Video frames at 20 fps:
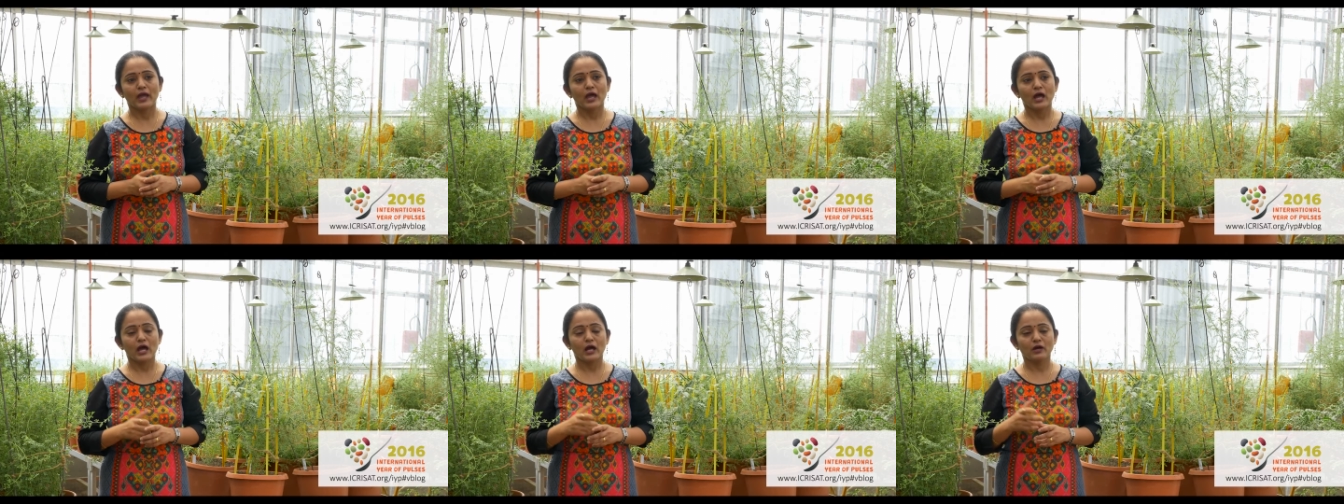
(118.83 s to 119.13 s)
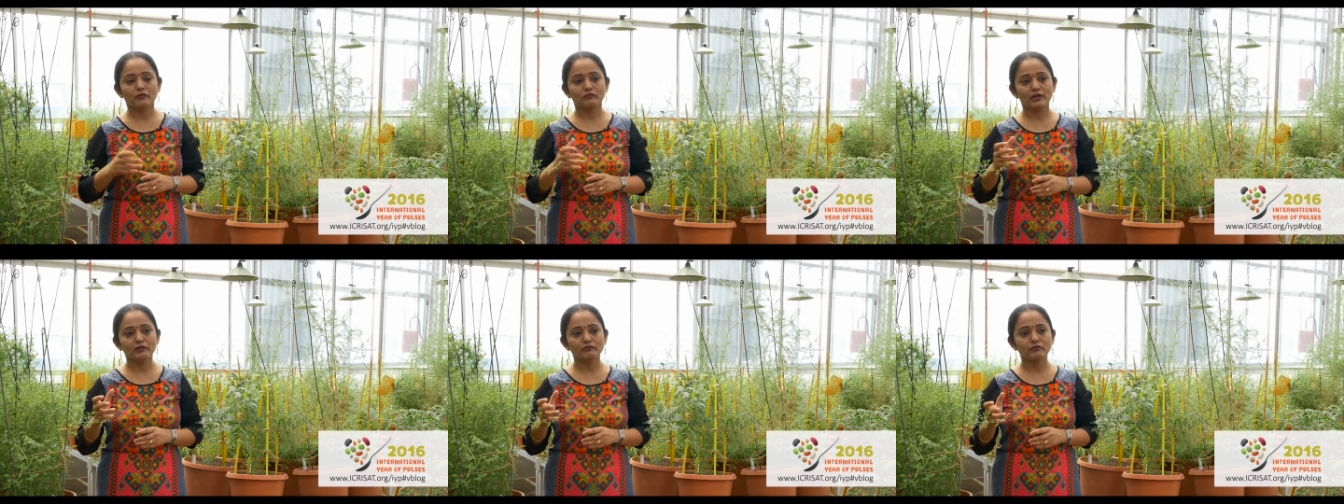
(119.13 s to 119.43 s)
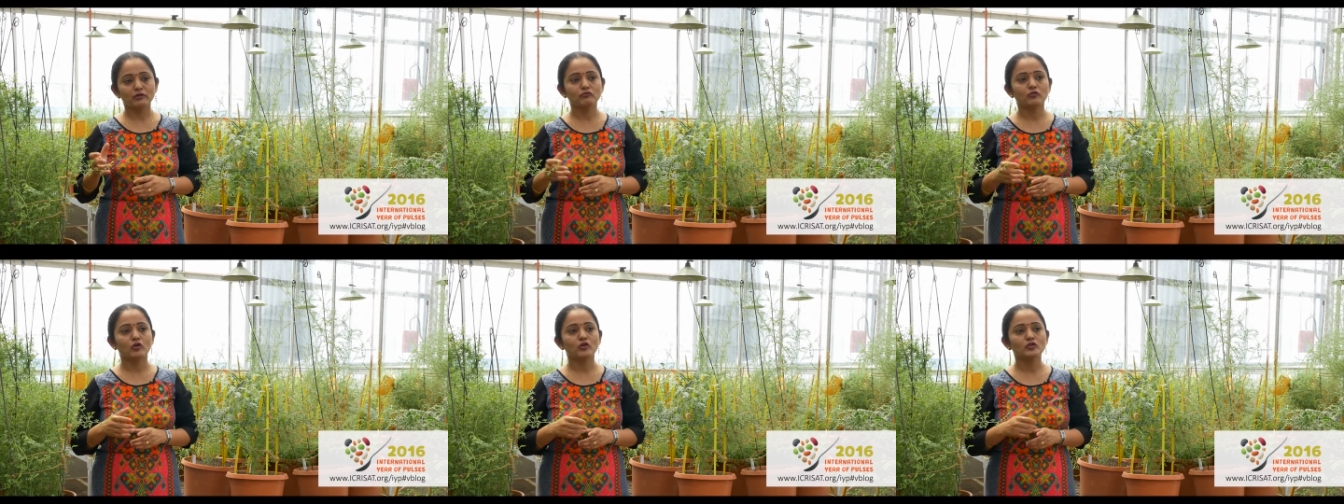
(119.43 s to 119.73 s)
When
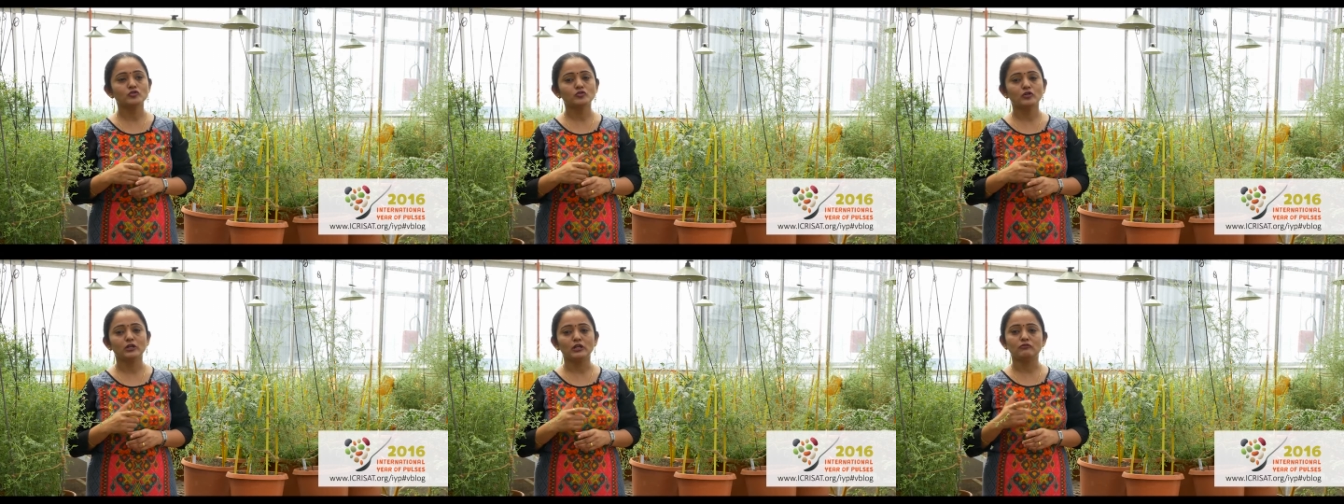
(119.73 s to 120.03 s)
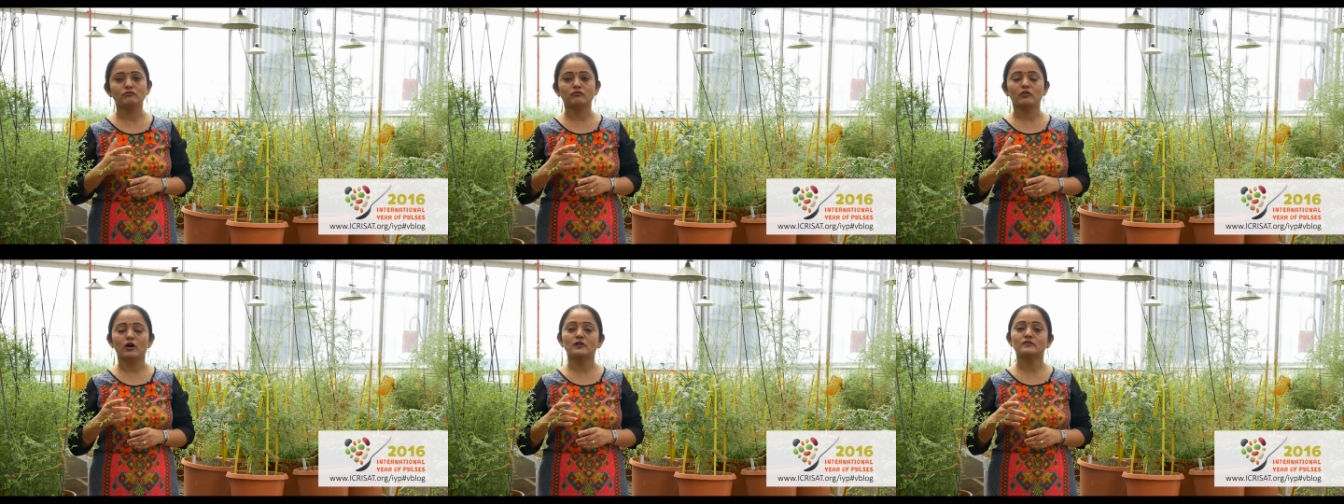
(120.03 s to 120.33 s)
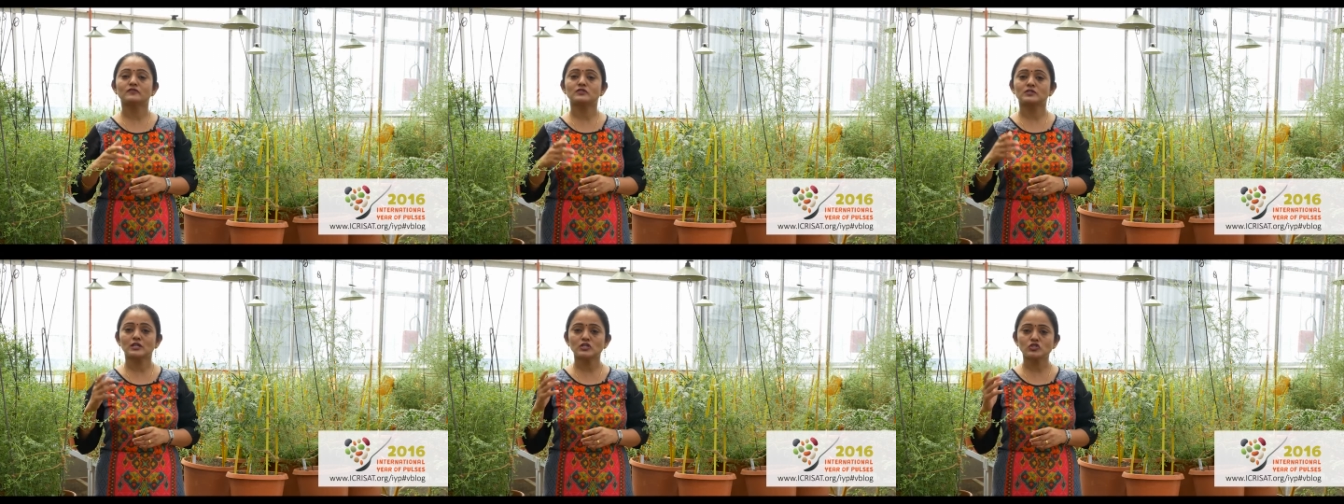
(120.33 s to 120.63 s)
we want to
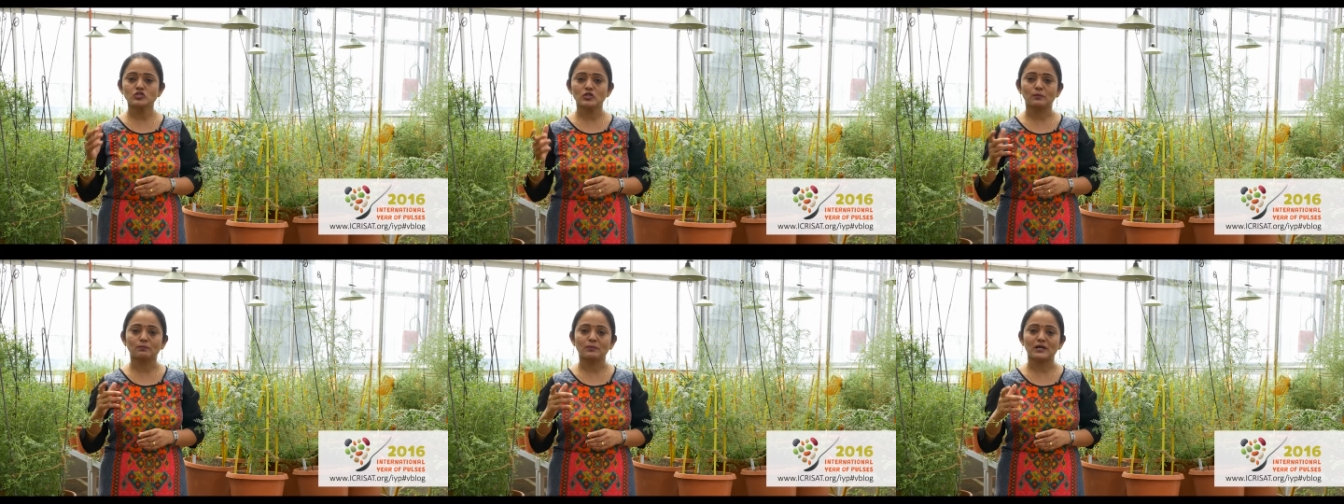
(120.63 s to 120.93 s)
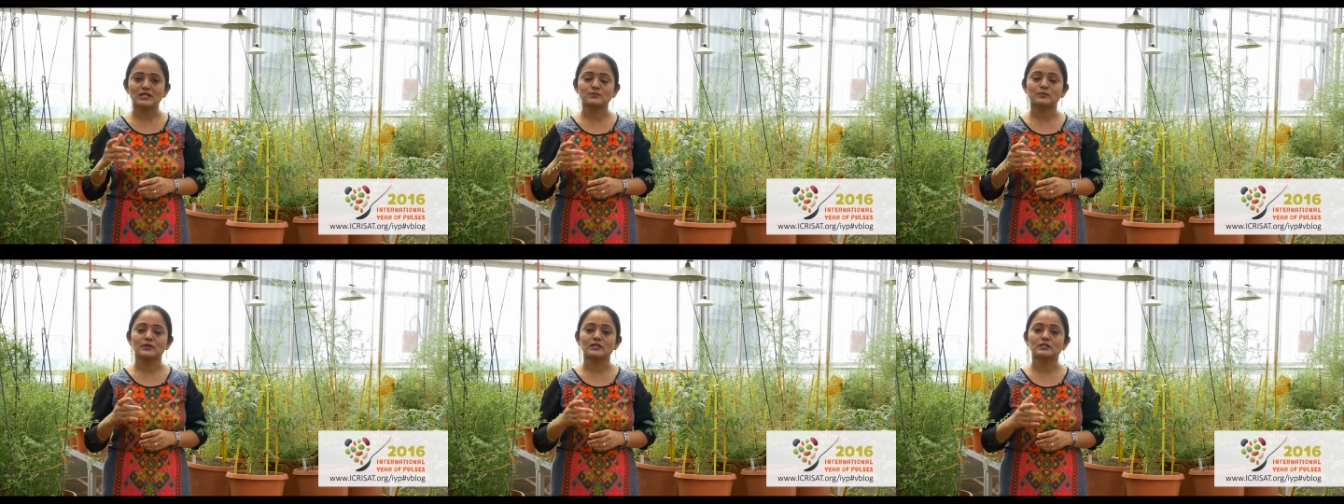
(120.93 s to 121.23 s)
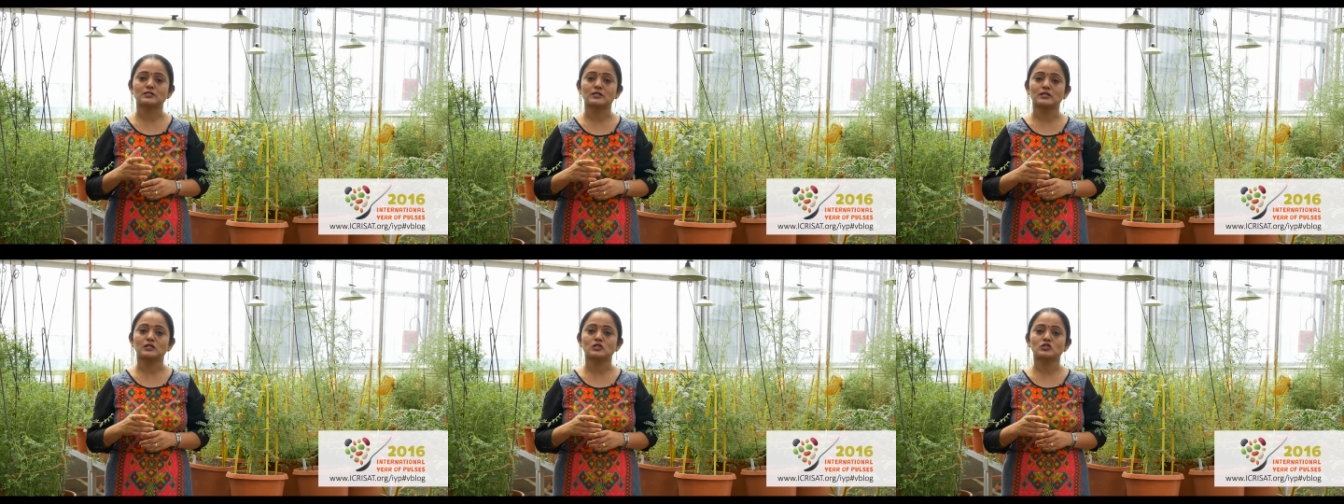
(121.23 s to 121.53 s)
involve such germplasm
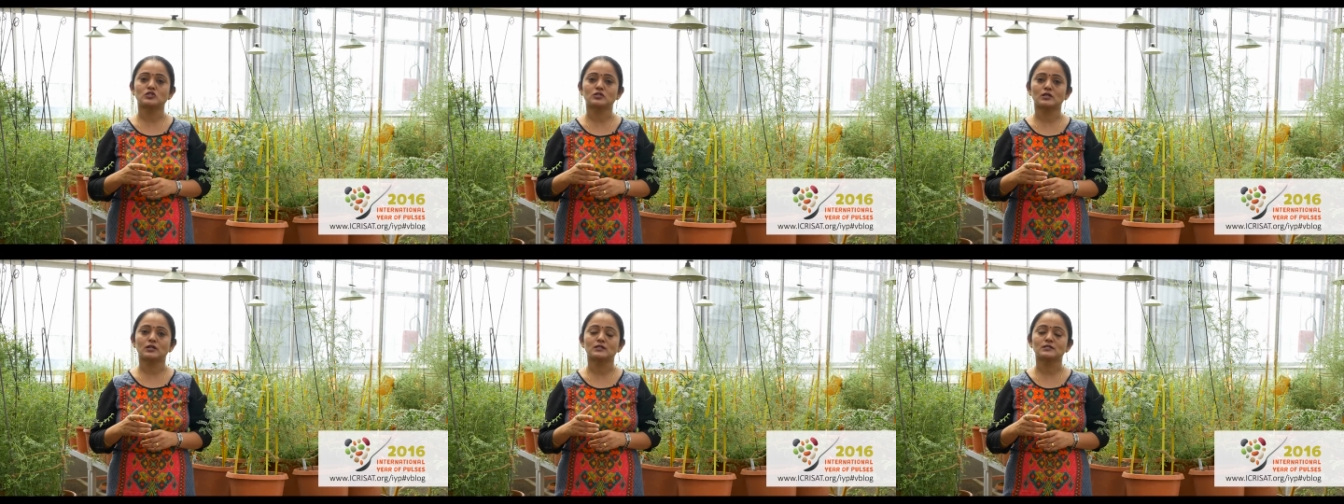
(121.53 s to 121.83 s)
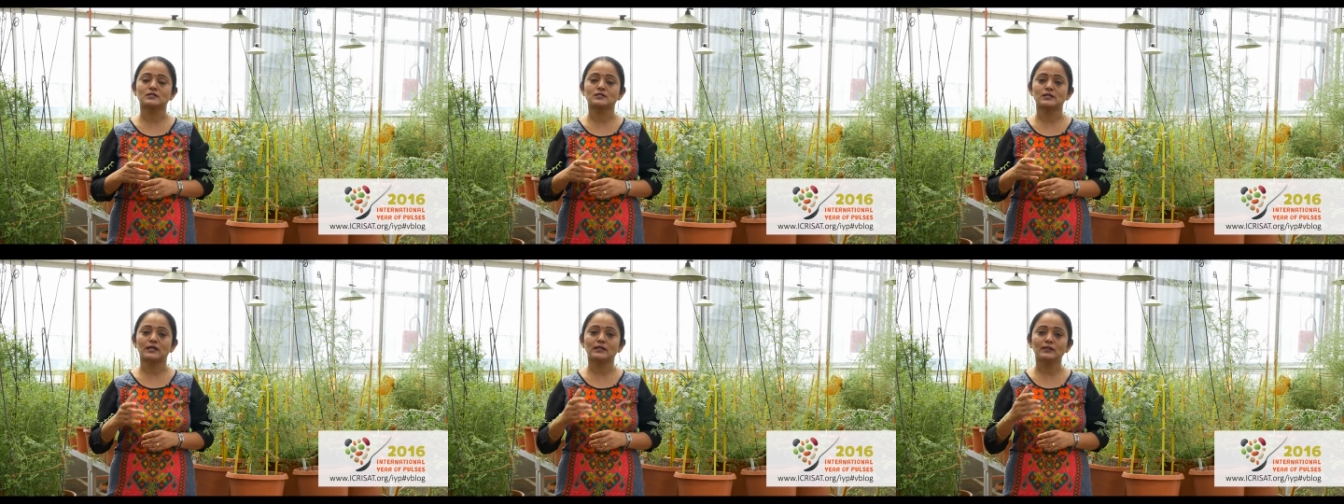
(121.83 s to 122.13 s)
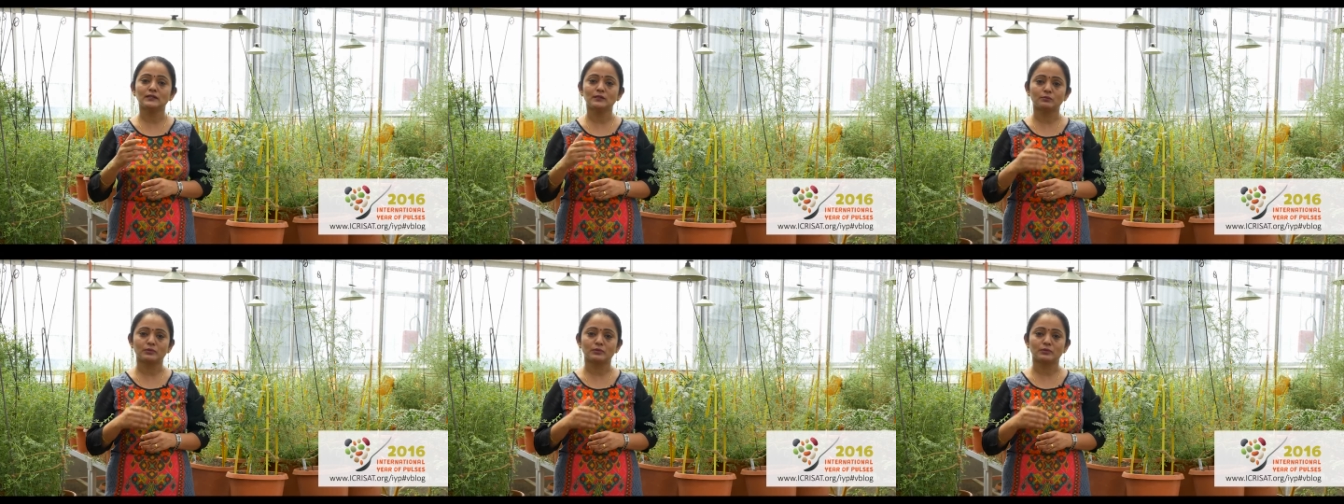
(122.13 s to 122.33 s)
accessions in the